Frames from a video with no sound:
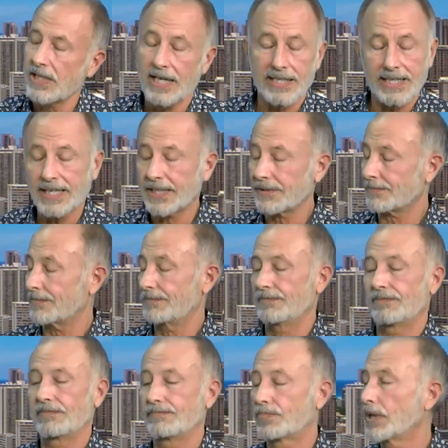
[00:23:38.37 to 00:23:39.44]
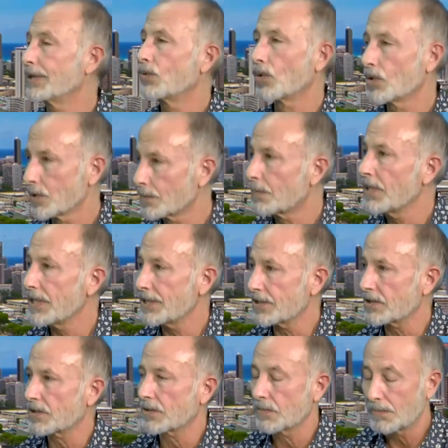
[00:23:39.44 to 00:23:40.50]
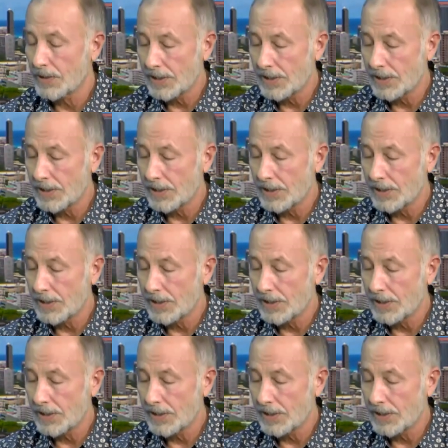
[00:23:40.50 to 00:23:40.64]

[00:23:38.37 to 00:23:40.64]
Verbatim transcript: I can't bring world peace, but